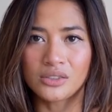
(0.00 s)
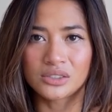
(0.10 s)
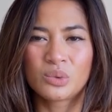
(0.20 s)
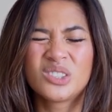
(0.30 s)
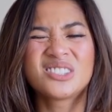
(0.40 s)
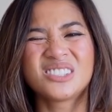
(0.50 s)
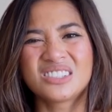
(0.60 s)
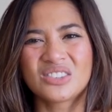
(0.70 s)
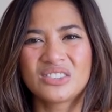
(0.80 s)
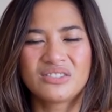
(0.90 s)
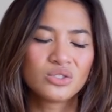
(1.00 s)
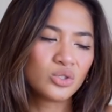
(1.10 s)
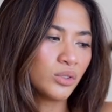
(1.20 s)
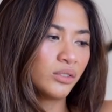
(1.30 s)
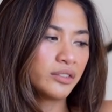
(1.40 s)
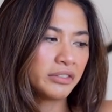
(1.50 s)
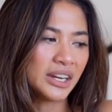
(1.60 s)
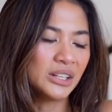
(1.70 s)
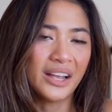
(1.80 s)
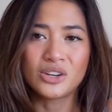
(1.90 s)
I just wanted to sort of do a
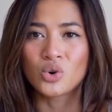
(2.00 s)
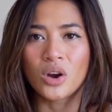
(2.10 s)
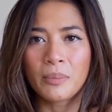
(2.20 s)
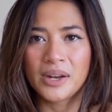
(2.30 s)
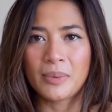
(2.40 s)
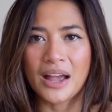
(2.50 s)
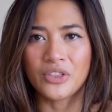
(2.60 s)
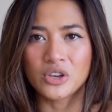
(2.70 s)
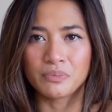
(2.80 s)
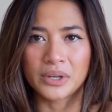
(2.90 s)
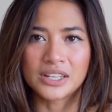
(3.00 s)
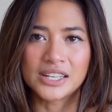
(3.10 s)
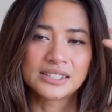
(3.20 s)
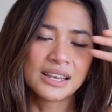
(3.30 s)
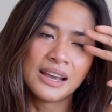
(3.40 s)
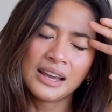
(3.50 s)
reveal and talk a bit about them, because